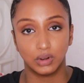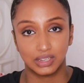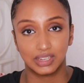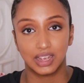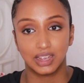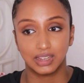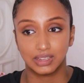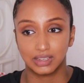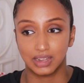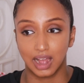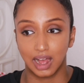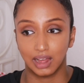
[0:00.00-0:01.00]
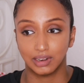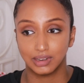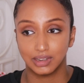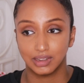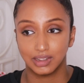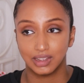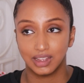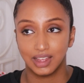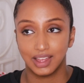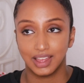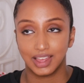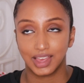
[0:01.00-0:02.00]
to say is that
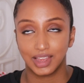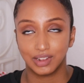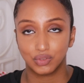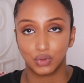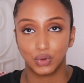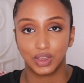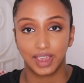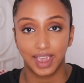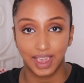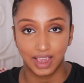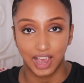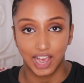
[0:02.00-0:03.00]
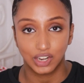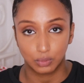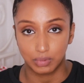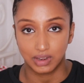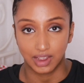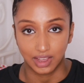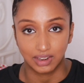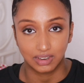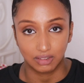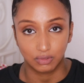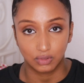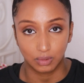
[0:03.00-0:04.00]
it is okay to be
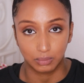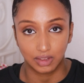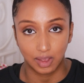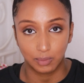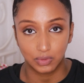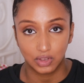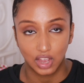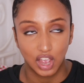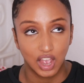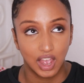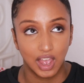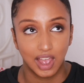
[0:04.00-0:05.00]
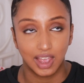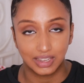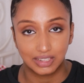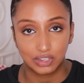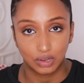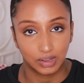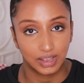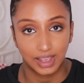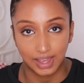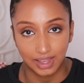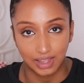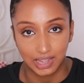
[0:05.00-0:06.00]
negative sometimes. It's
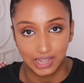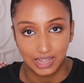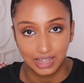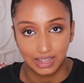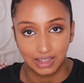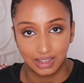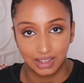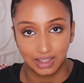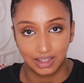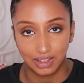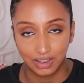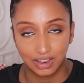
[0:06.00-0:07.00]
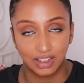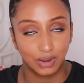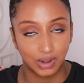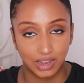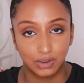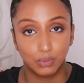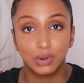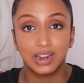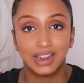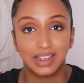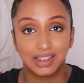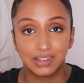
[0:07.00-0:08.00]
okay. It
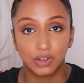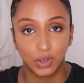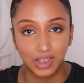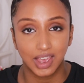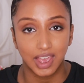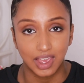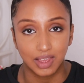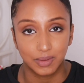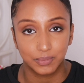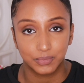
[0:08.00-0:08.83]
really is okay.